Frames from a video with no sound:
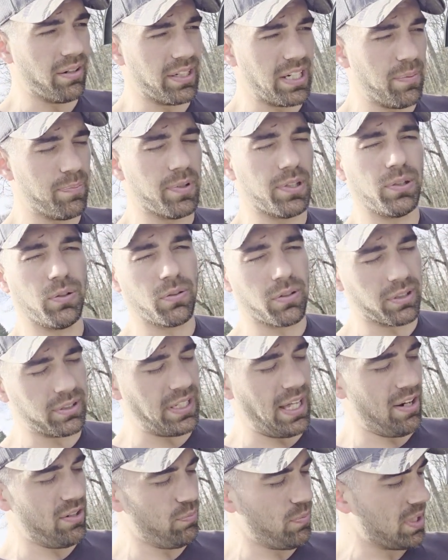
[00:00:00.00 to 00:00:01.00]
Keep the torque
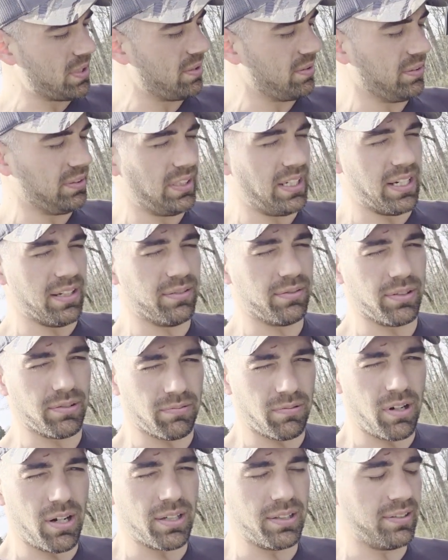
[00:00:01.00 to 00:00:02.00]
down as much as I can so the
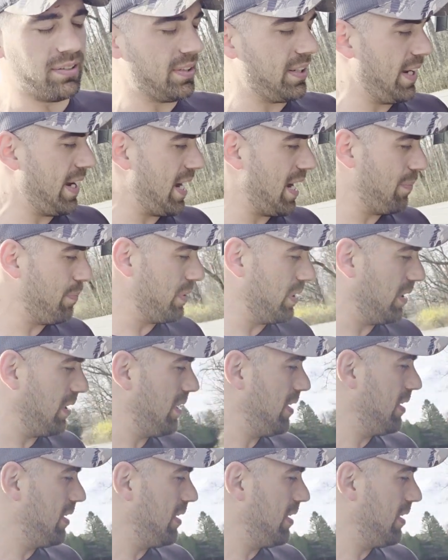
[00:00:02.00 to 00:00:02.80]
rods stay happy.